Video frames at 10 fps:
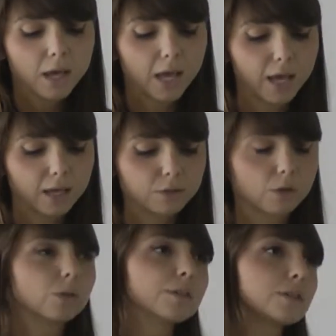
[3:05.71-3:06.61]
And
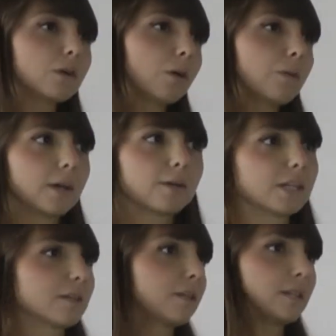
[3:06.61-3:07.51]
also the
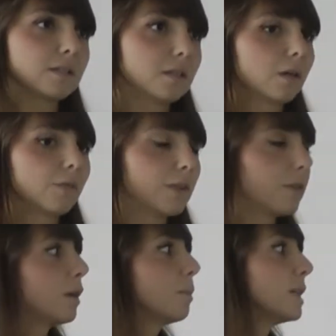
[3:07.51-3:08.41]
characteristics of the
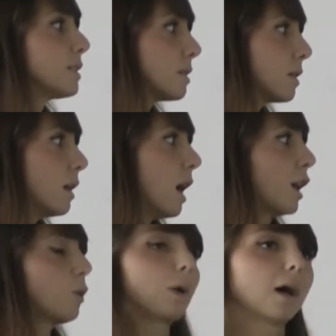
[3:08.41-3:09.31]
therapist
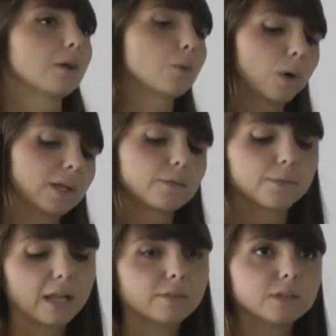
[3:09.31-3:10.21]
are quite
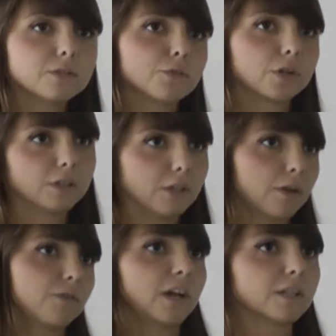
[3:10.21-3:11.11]
relevant for the
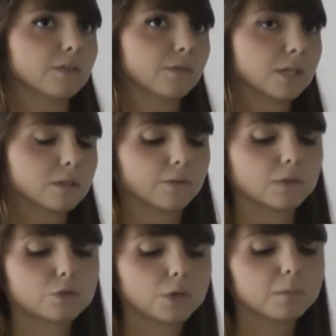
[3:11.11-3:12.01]
effectiveness of
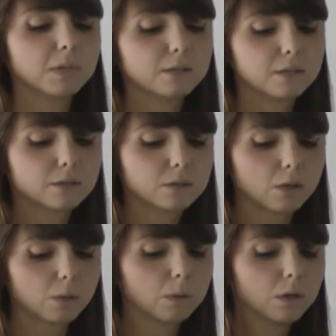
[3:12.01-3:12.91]
the treatment, and
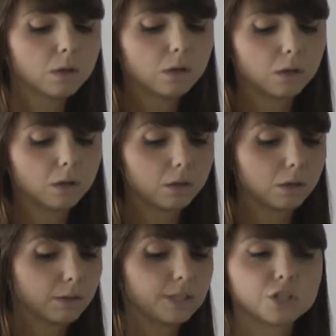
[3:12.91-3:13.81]
so
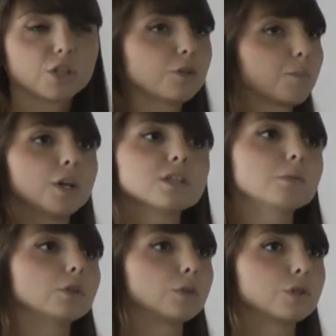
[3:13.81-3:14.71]
it is not
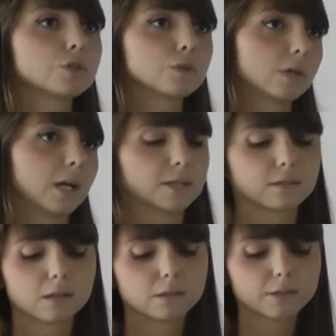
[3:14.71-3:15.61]
possible to ensure a
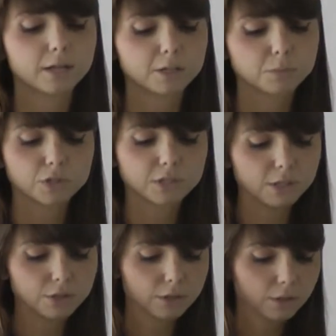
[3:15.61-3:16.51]
standardized
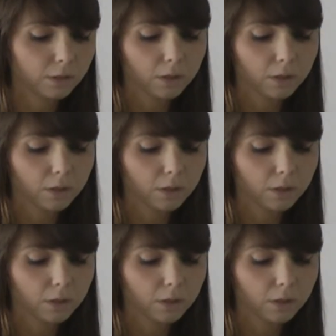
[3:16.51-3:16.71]
procedure.